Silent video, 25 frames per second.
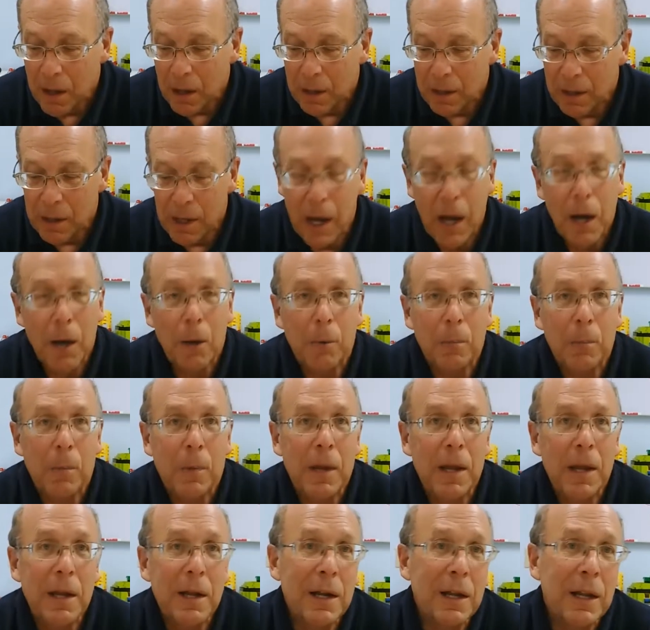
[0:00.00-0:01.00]
Now,
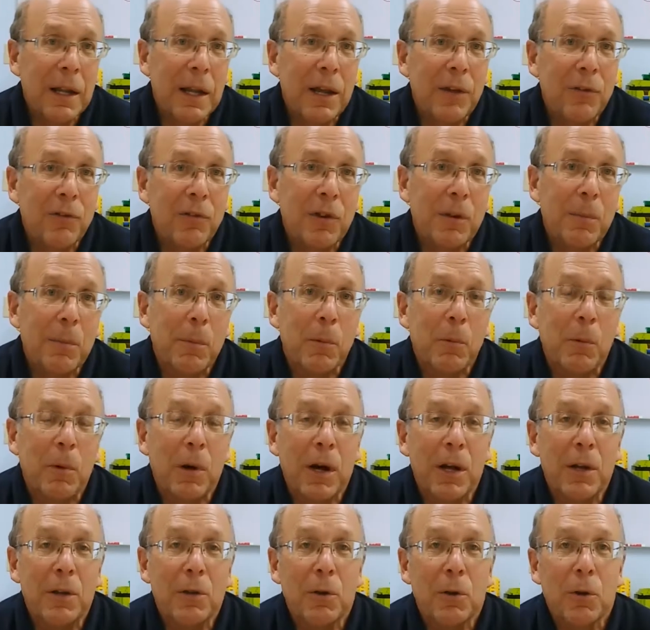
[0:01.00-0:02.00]
in class number
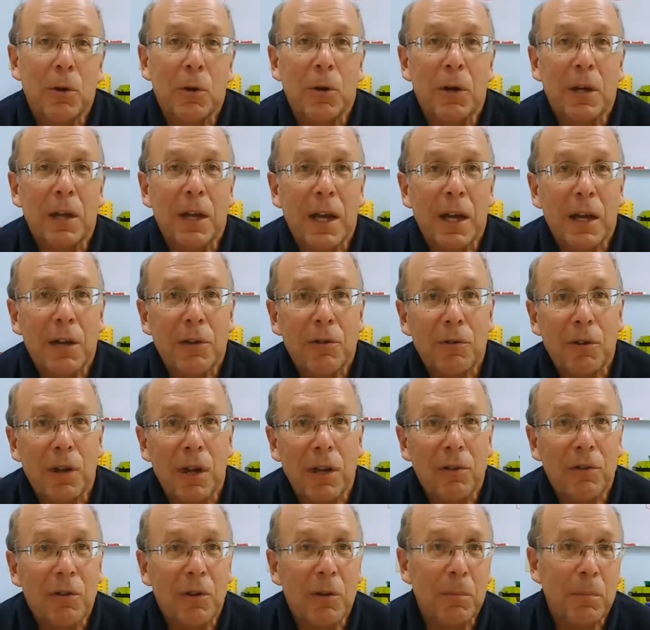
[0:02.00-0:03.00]
1, you're going to get a
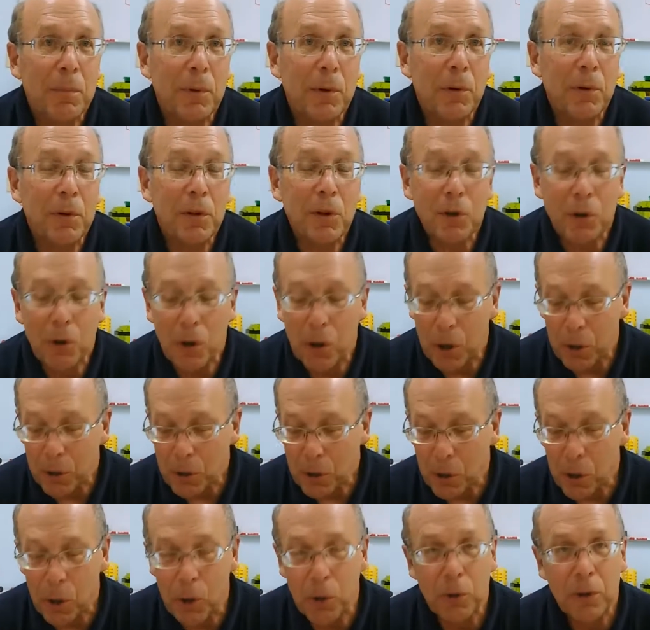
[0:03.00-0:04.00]
chance to build a car
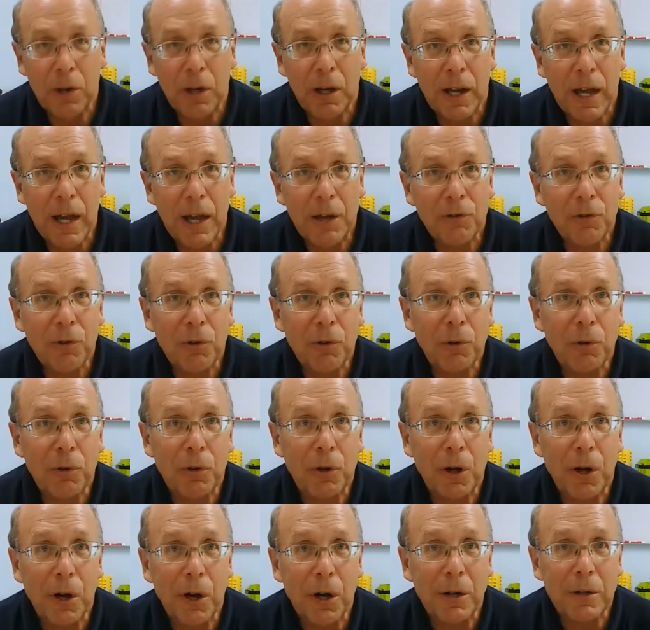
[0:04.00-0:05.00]
called
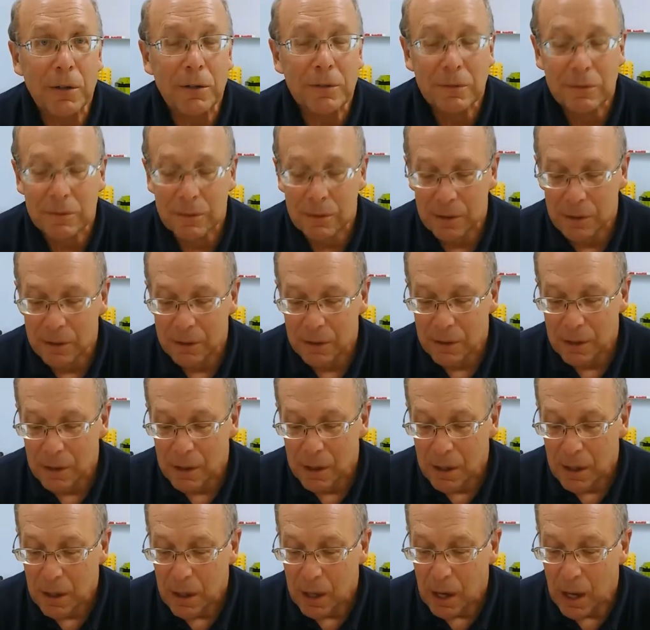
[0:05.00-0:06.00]
Elastocar.
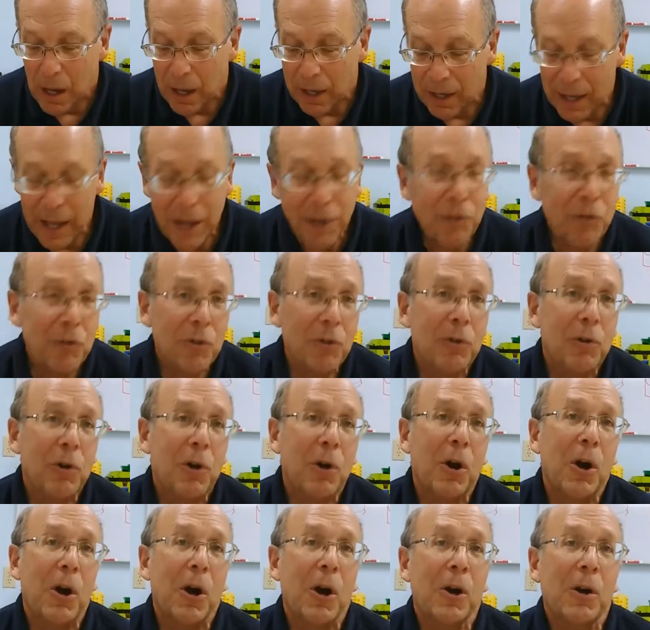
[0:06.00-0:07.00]

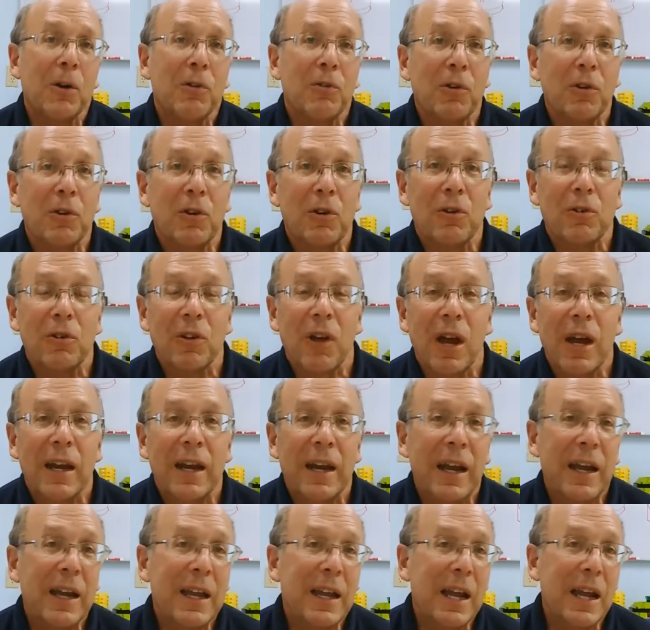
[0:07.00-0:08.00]
Elastocar is a design
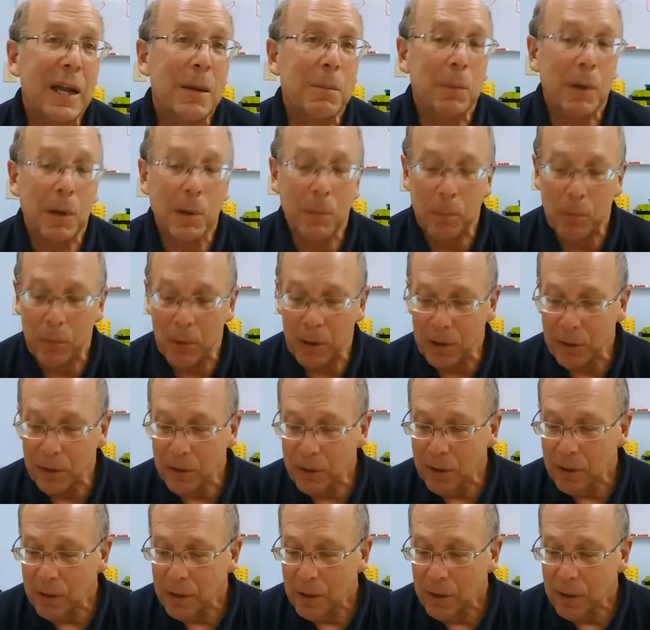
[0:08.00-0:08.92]
I came up with